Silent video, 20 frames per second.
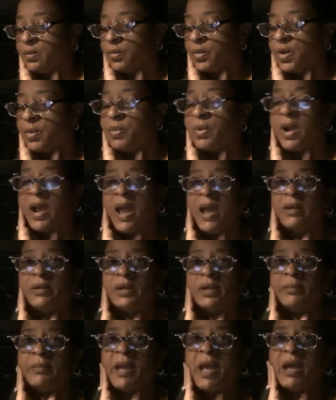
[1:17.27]
We were out
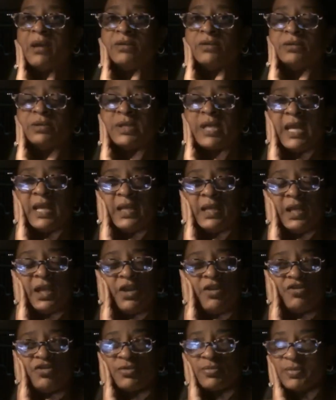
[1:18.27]
and about taking
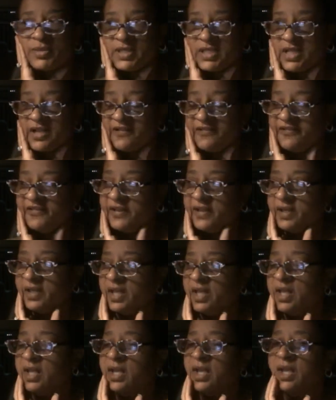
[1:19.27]
care of some stuff, and
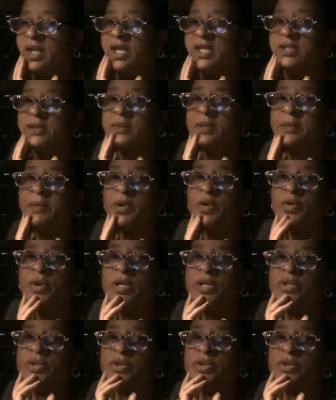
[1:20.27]
I said, let me go ahead and